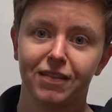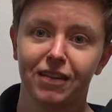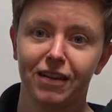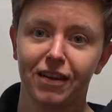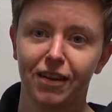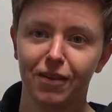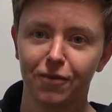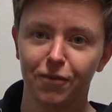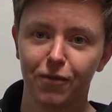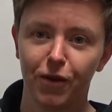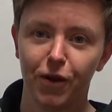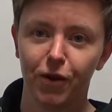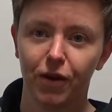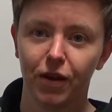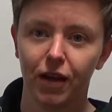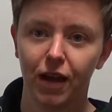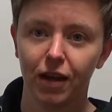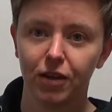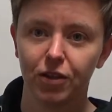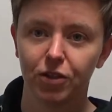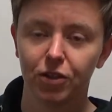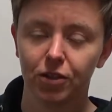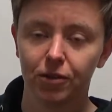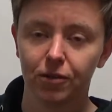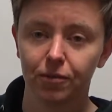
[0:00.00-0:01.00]
another
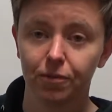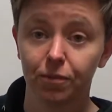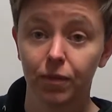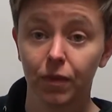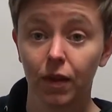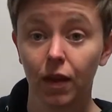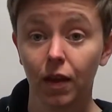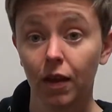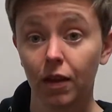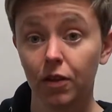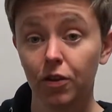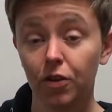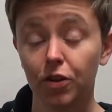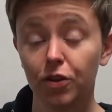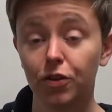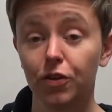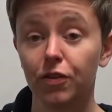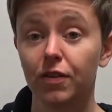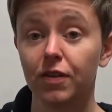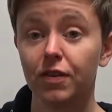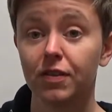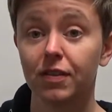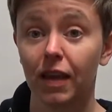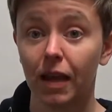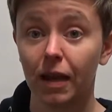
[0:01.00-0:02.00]
variation. You can do
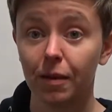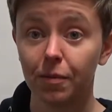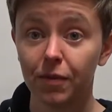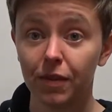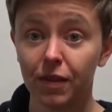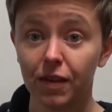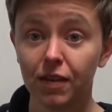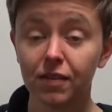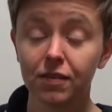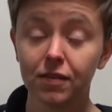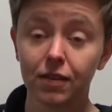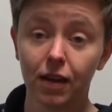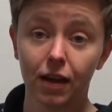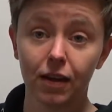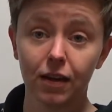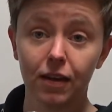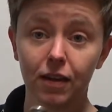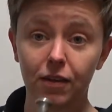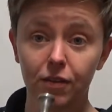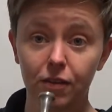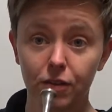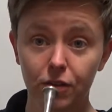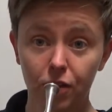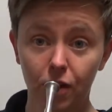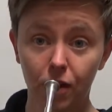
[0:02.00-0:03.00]
the same thing starting
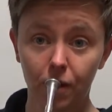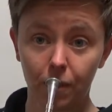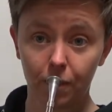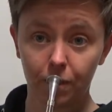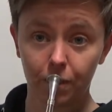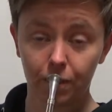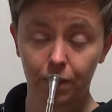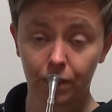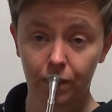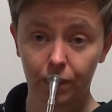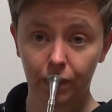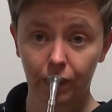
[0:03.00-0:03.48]
at the top.